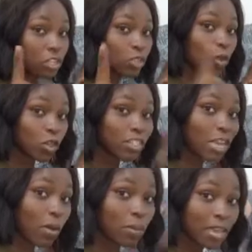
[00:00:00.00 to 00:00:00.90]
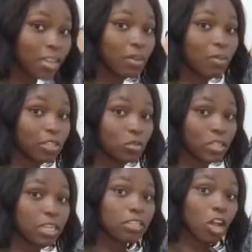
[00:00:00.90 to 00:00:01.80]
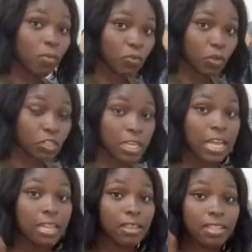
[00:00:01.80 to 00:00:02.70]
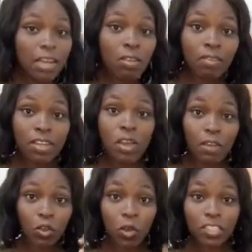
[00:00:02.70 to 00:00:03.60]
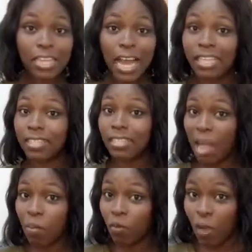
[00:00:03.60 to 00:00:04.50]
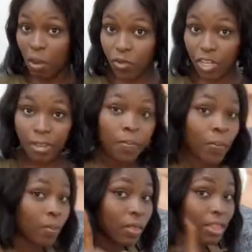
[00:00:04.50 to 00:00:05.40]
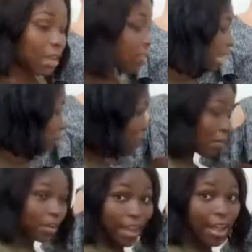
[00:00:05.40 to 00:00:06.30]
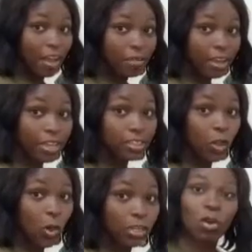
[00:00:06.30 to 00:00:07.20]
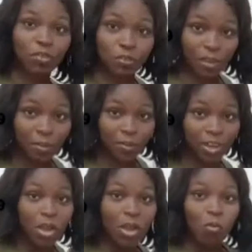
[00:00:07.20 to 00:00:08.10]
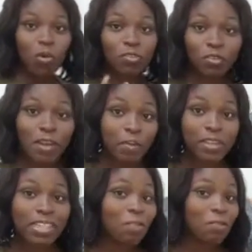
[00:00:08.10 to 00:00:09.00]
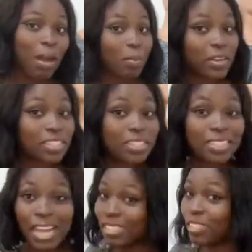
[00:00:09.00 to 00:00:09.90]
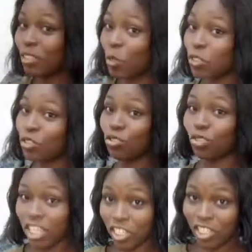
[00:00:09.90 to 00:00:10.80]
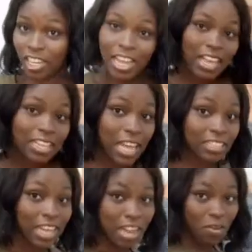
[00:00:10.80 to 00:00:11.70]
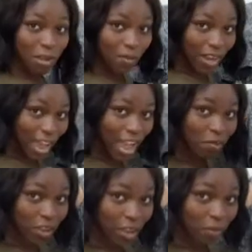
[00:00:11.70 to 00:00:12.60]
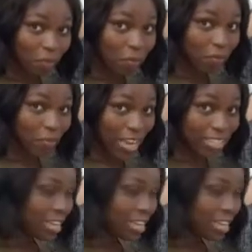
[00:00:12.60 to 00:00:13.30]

to consider when making a playsuit is comfort. The second thing you have to consider is the type of fabric. Now, the type of fabric I have here is called woven fabric. Woven fabrics are fabrics that don't stretch. That's the kind of fabric I have here, right?